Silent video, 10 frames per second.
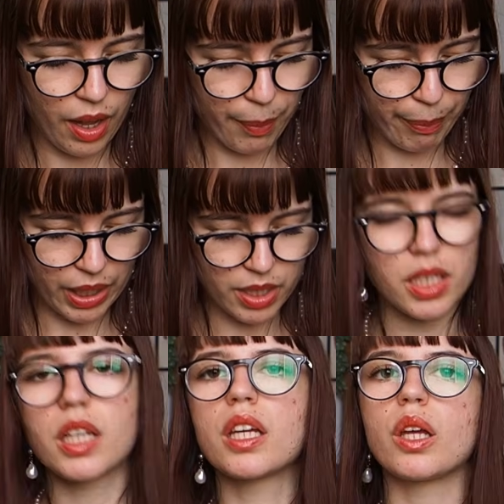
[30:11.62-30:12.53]
But
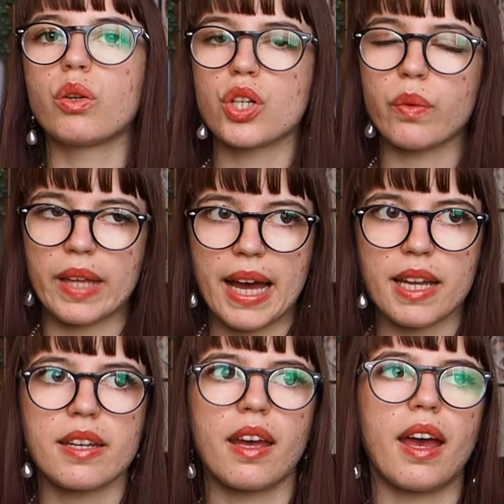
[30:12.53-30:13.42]
you do
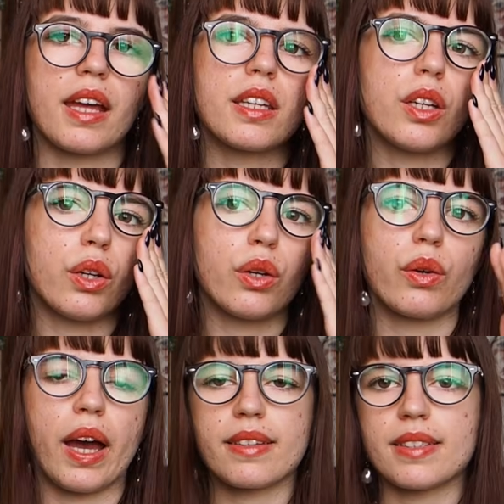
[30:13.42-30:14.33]
that, and you,
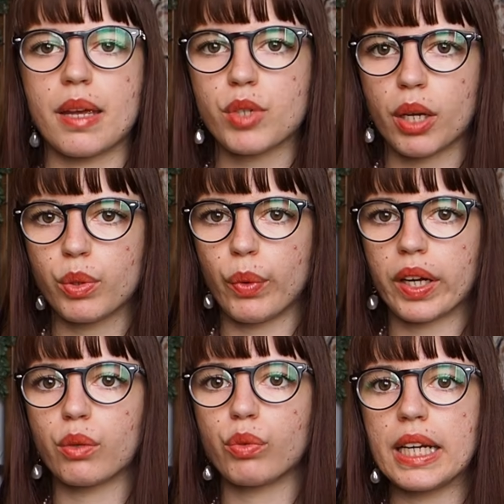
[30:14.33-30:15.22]
at the same time, you work
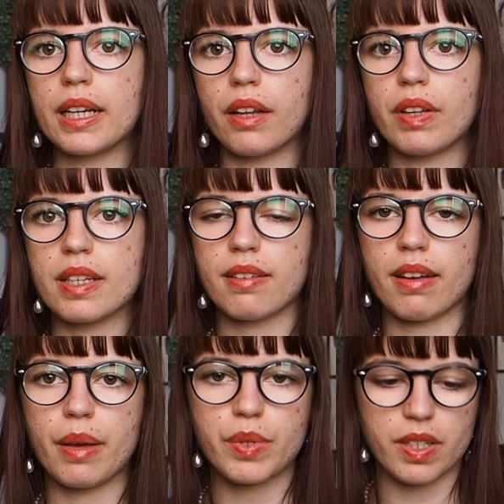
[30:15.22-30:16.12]
a really lovely
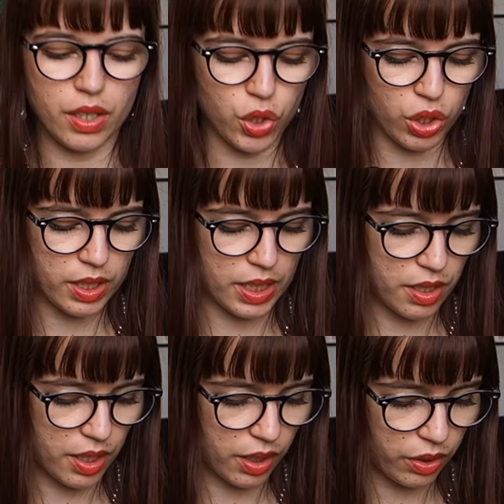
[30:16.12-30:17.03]
slip stitch
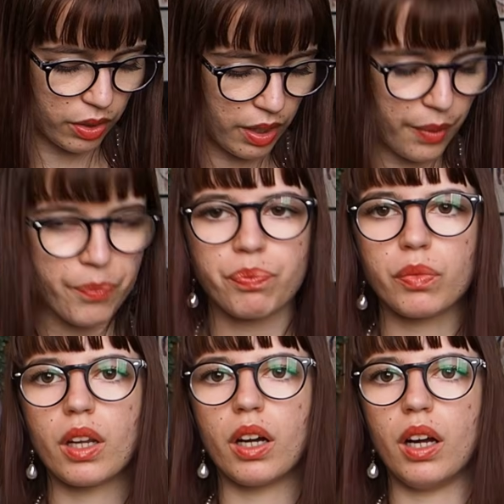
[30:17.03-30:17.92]
detail
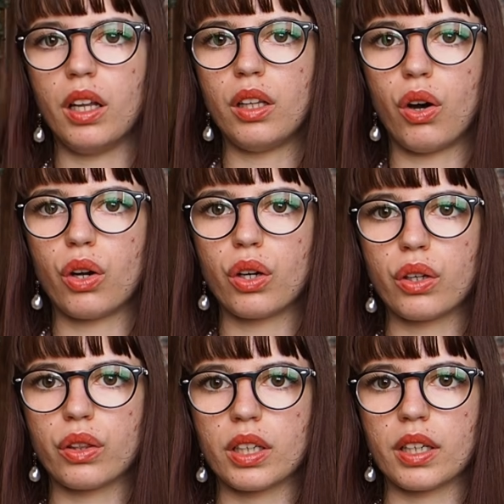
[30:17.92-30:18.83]

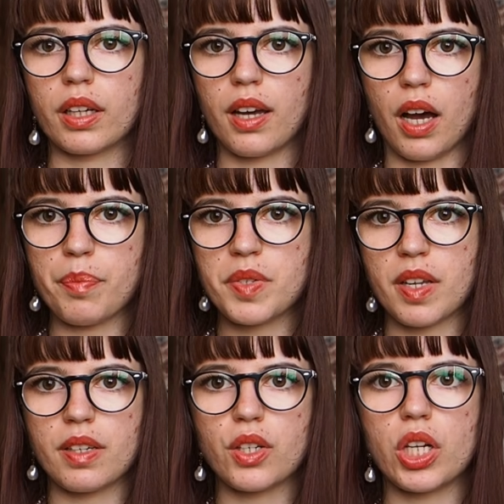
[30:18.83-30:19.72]
along the cups
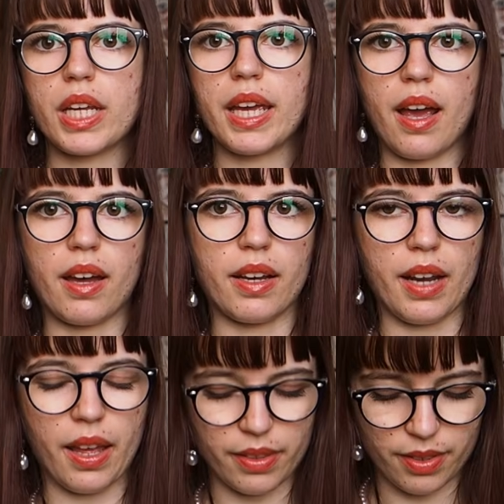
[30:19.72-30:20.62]
essentially, and
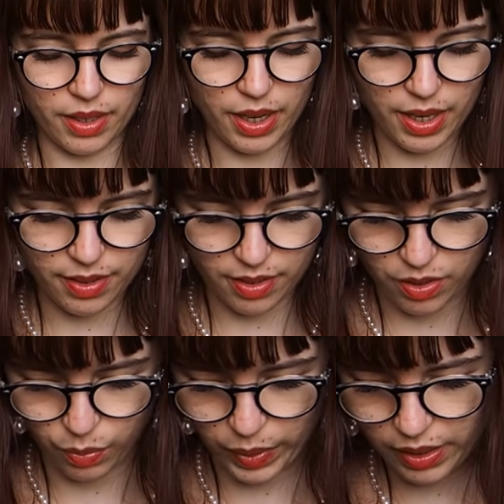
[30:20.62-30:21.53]
at the sides
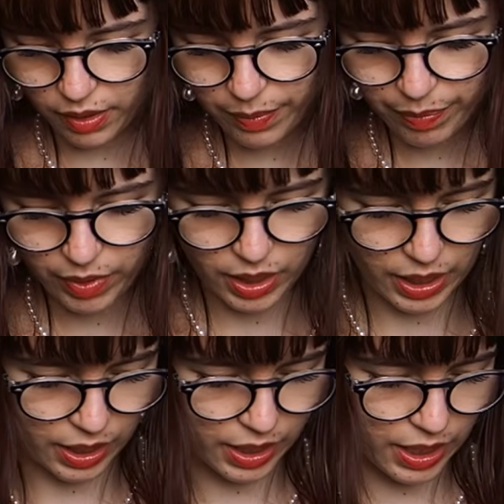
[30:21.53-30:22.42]
as well.
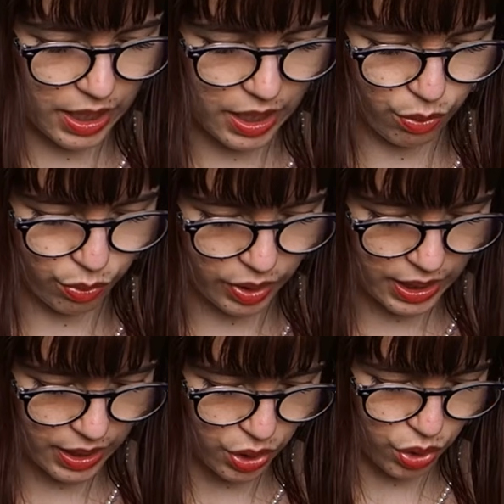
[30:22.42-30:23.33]
I
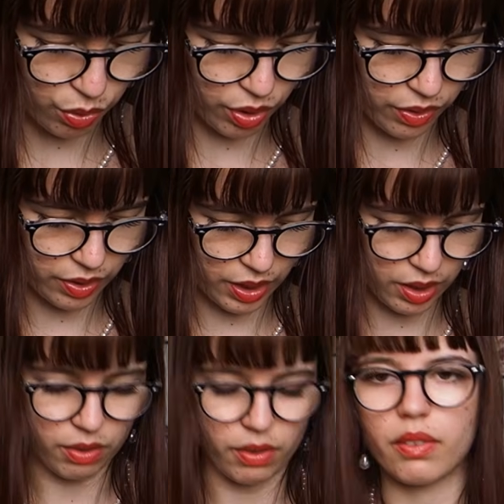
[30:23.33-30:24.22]
really do not think
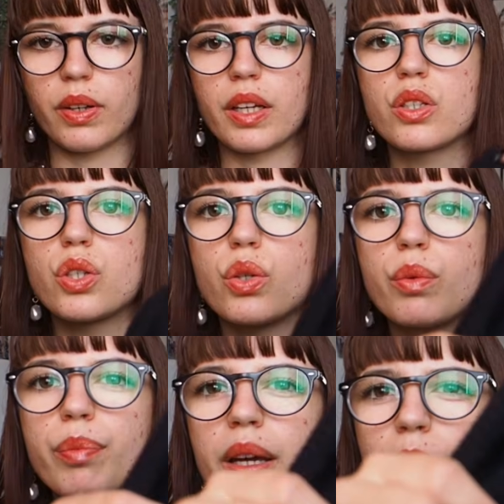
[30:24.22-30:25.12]
you're going to
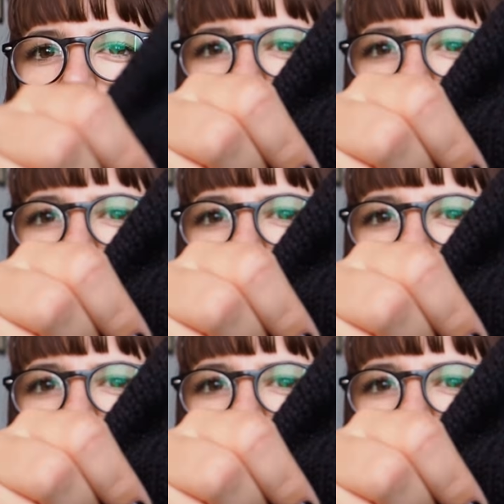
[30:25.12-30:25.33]
be able to